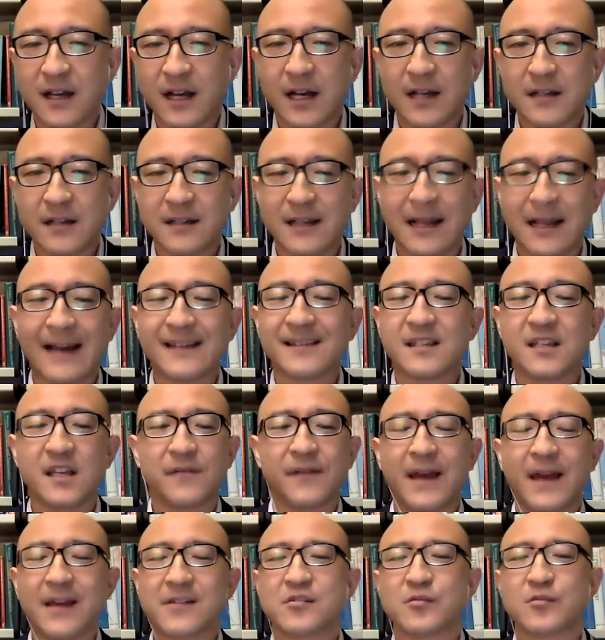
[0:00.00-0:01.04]
the idea
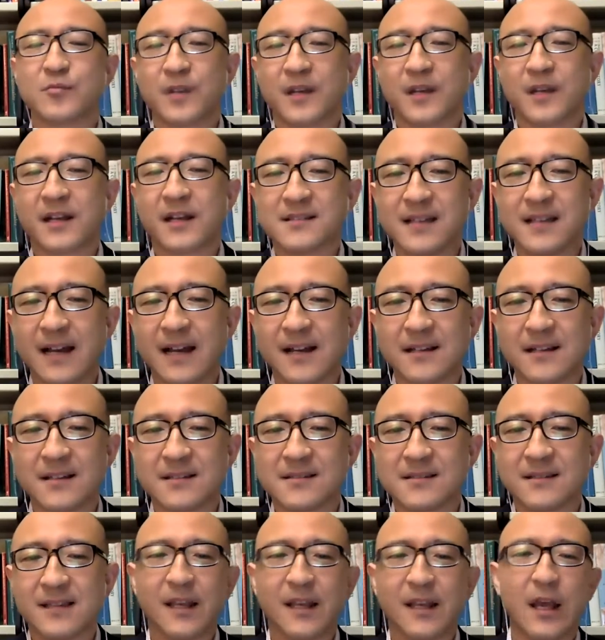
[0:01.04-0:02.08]
of Asian American
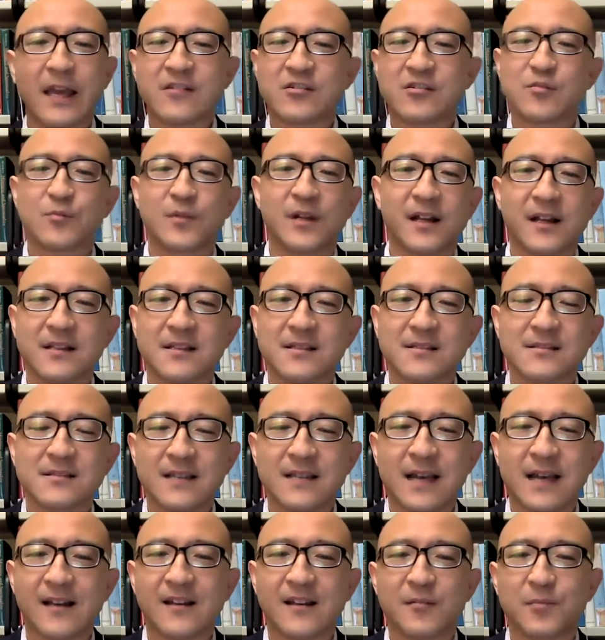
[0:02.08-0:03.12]
silence and saying Asian Americans are
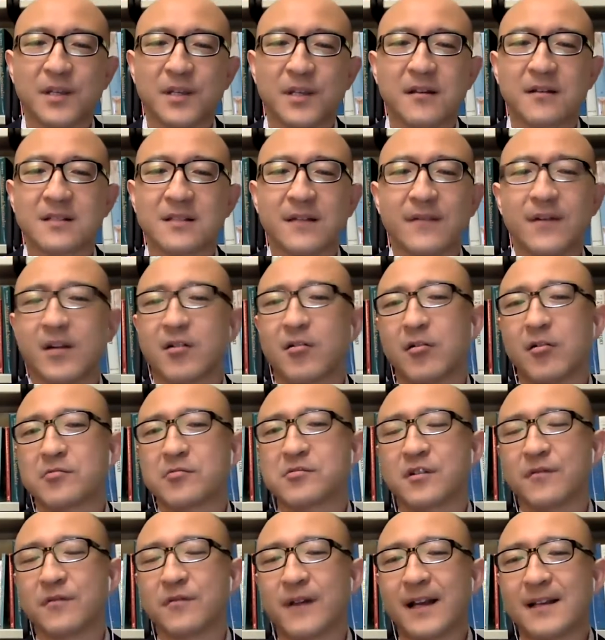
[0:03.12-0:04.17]
silent because of our
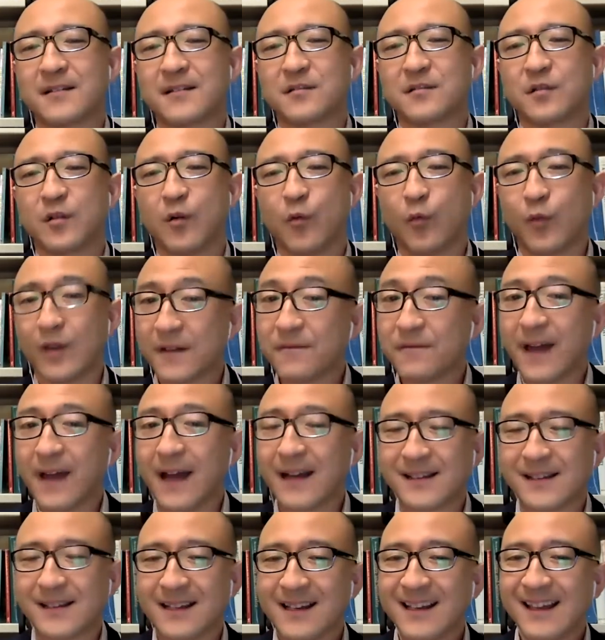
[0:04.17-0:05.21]
culture values, when in
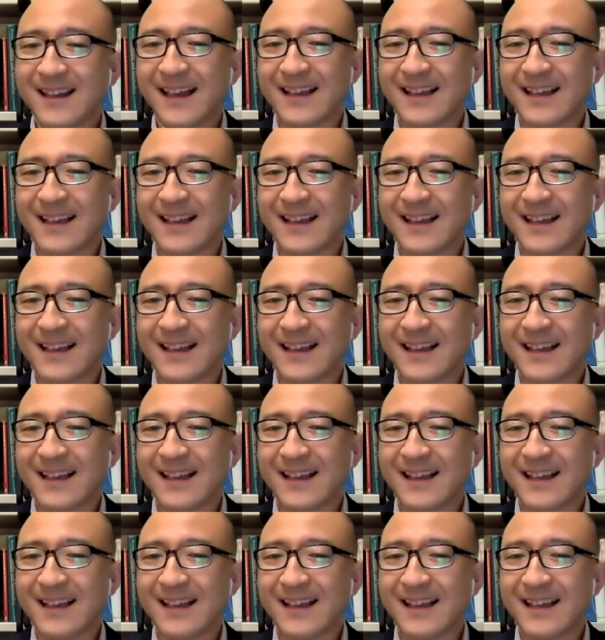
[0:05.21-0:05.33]
fact,